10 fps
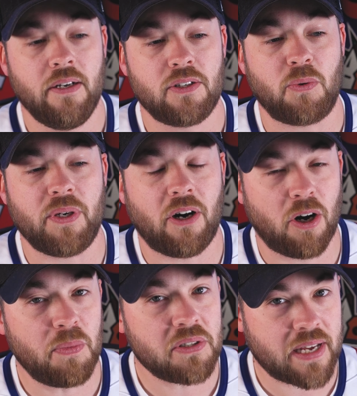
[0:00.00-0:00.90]
So we
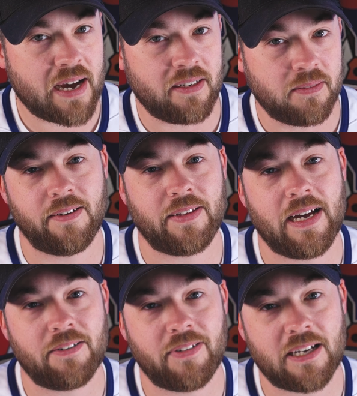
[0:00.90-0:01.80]
almost had it. If they
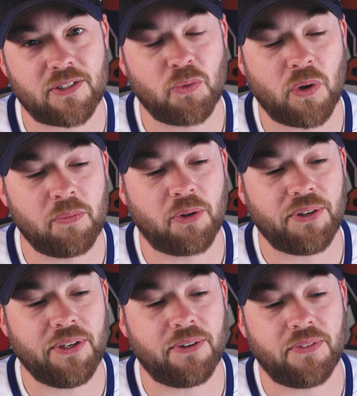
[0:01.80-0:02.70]
had have lasted one more
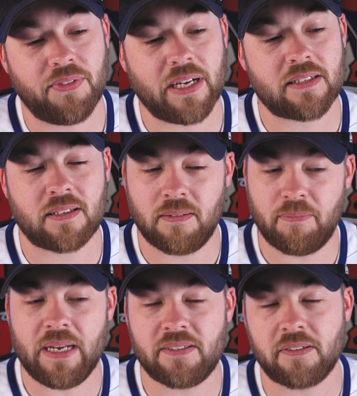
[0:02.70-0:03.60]
year, that's
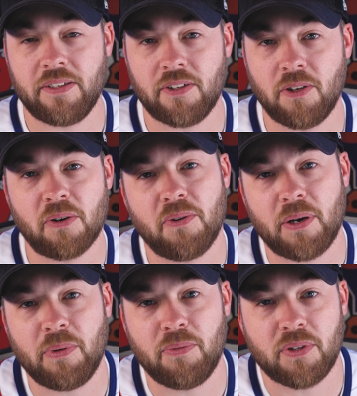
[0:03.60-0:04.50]
basically the logo
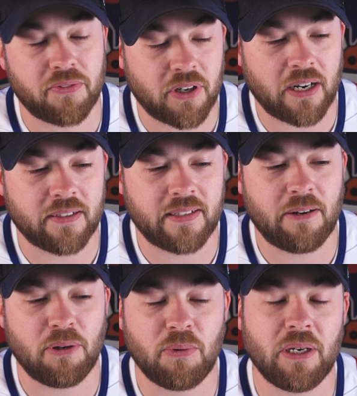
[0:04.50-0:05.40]
that we would have gotten.
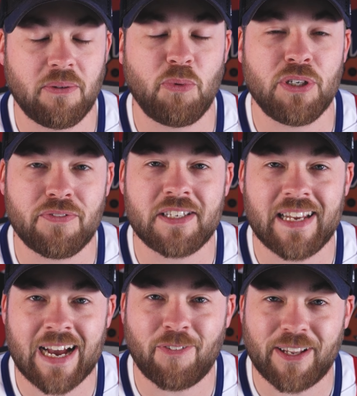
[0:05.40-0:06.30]
Now, it wouldn't have said
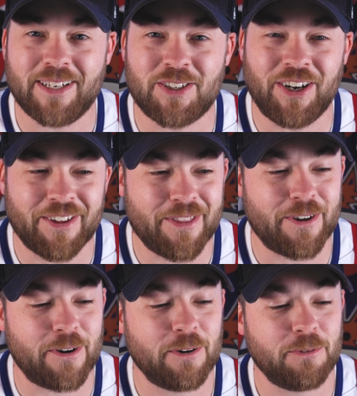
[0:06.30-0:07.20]
Avalanche on
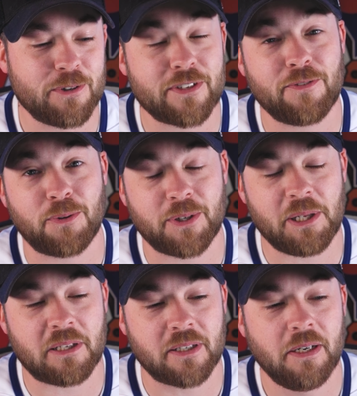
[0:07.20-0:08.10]
there, would have said
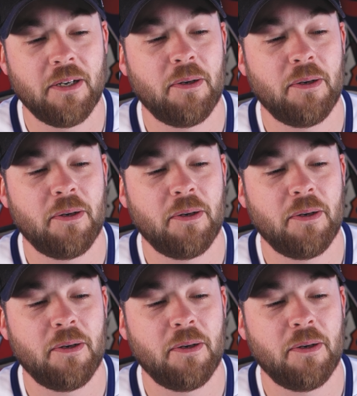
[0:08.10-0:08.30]
Nordiques.